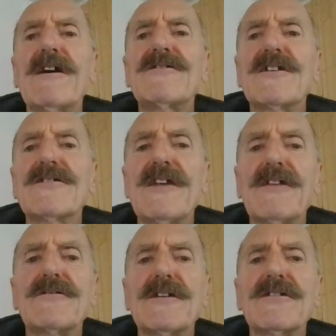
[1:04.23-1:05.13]
races and
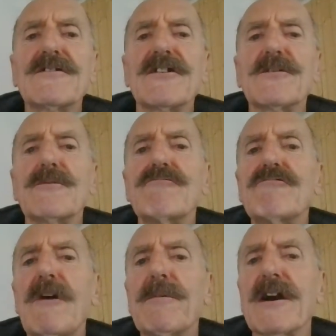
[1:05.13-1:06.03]
ethnicities were
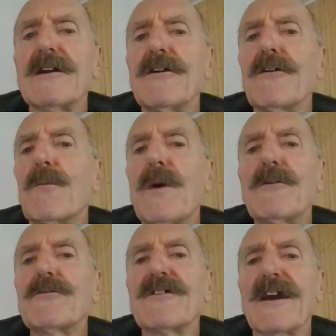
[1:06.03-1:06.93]
rubbing along
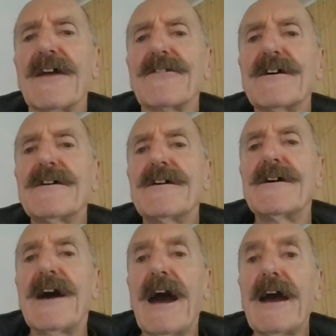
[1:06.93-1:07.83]
well together,
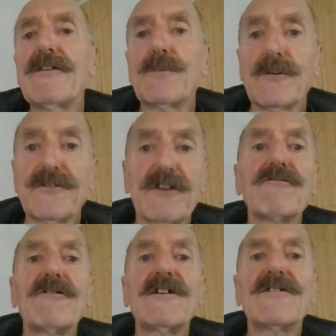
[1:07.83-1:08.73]
as was
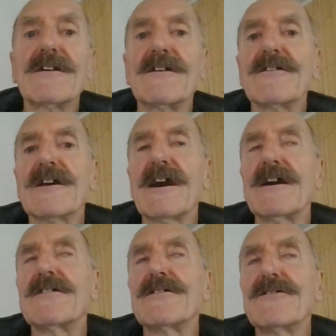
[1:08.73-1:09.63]
increasingly the
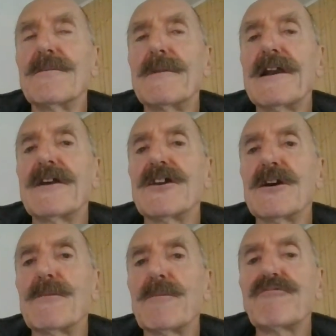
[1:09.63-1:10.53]
case as the
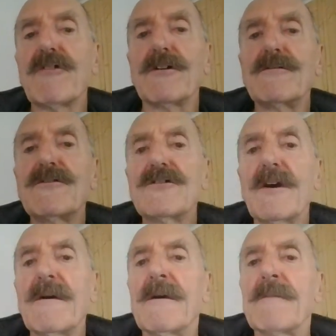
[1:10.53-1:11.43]
millennium approached,
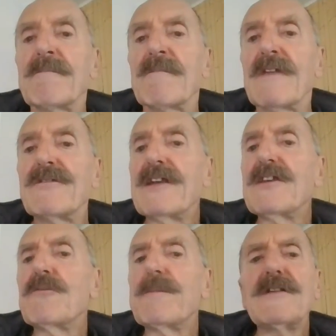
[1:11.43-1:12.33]
then
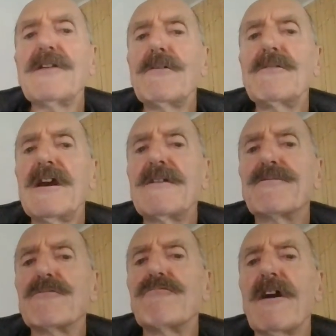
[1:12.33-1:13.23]
there would be no need
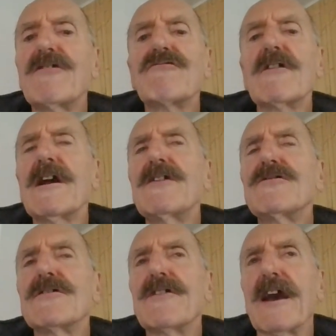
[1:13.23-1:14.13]
for race
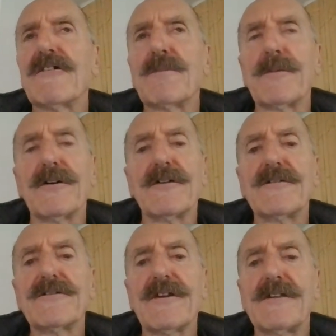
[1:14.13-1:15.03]
relations
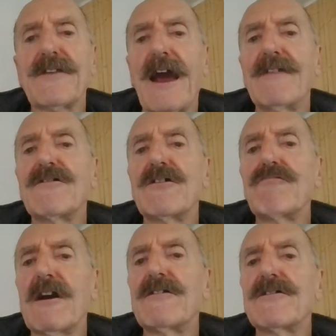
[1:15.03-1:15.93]
experts and anti
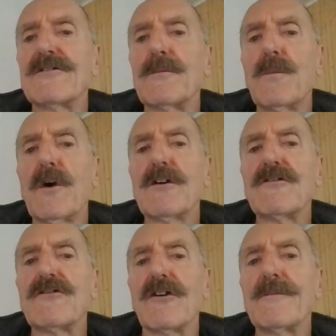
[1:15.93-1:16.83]
racism
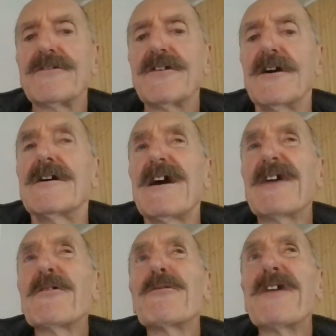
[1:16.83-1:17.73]
workshops
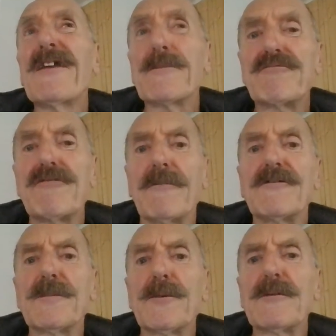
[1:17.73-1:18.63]
and all the other
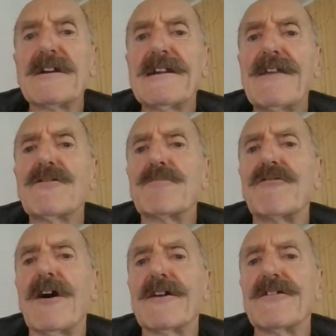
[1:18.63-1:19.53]
profitable little
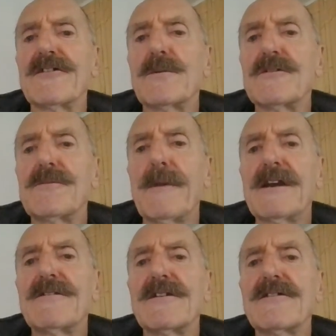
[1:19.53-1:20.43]
enterprises which
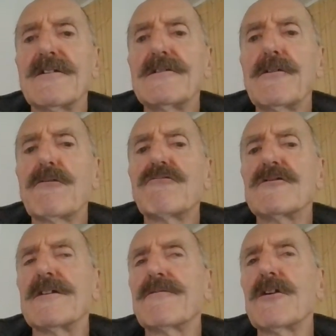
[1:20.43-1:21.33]
made this a
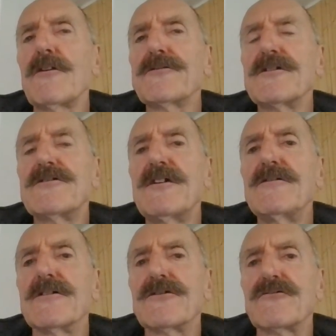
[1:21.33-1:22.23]
lucrative cottage
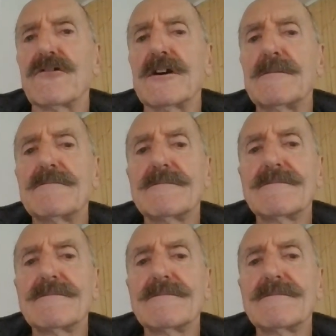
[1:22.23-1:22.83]
industry.